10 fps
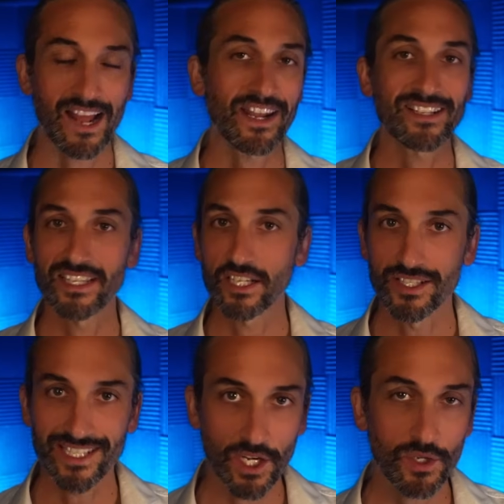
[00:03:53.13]
And as this
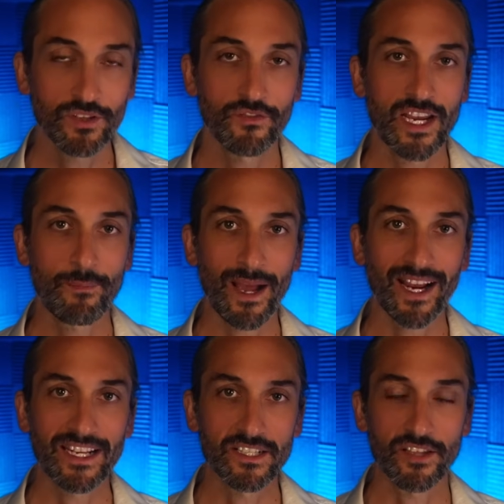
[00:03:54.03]
continues to feed
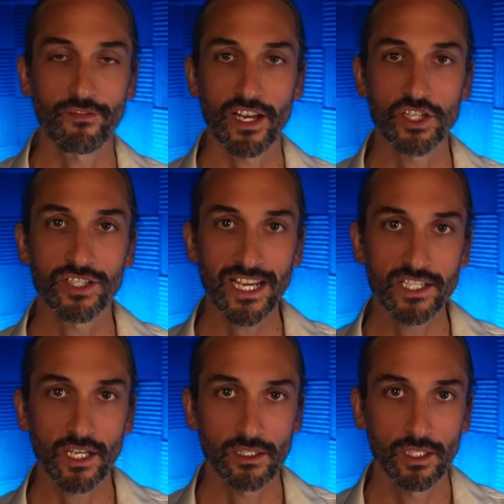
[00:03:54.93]
back into the inflation
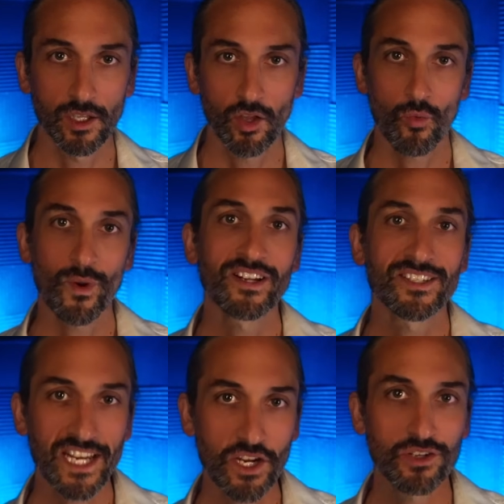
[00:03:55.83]
data, we
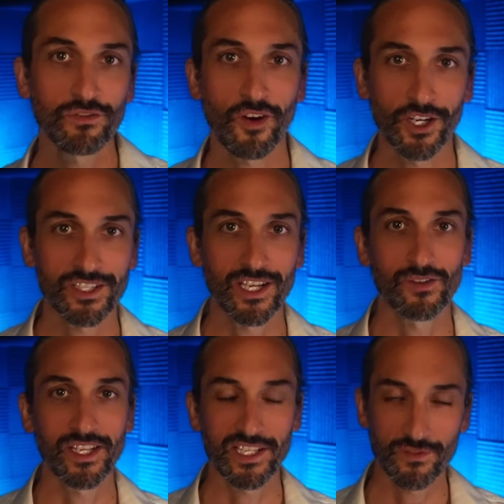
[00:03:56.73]
continue to find
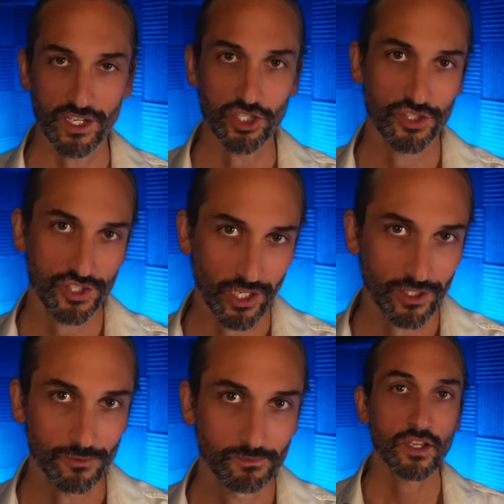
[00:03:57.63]
ourselves in this vicious
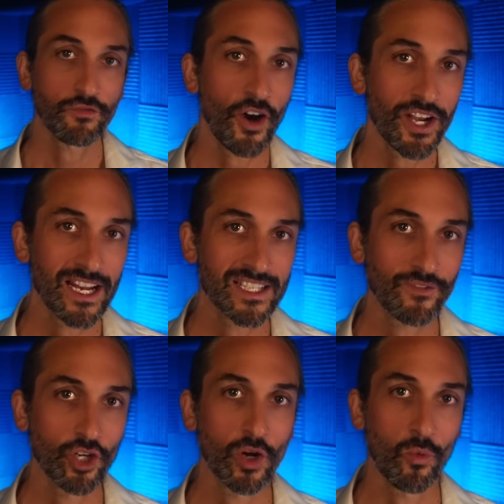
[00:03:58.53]
cycle. So finally, let's
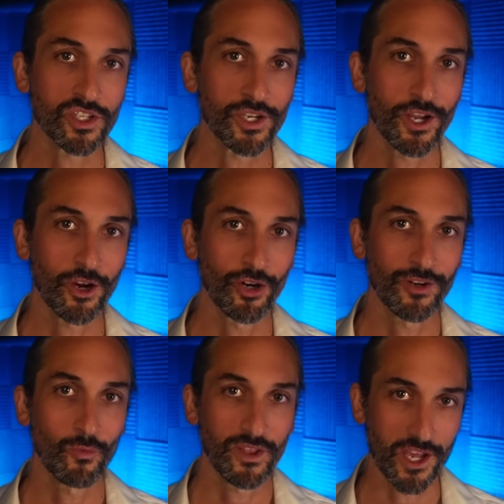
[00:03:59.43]
have a look at what's going
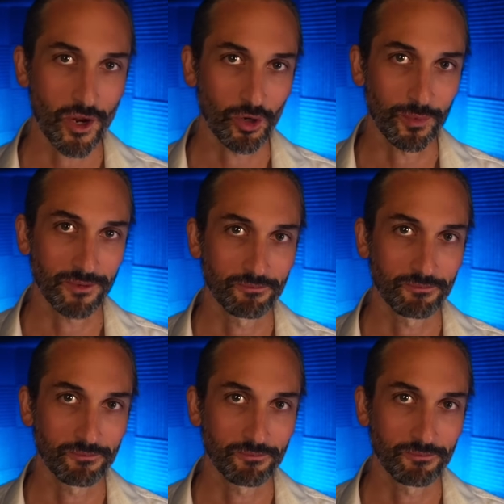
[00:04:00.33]
on with the economy.